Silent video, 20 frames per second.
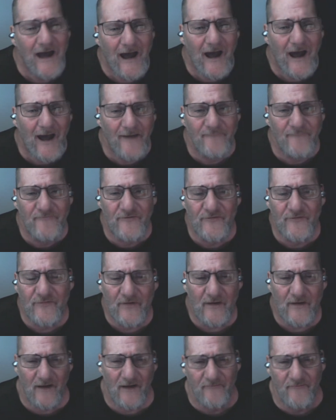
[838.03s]
I've
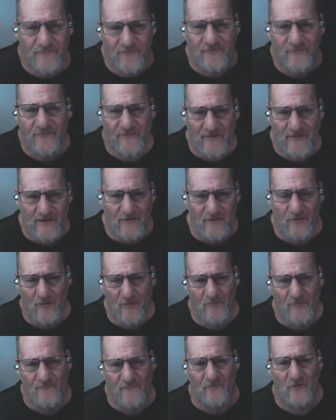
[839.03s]
seen
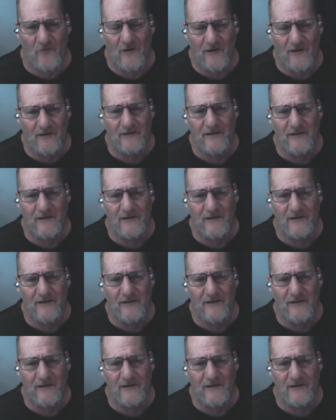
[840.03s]
her before. I didn't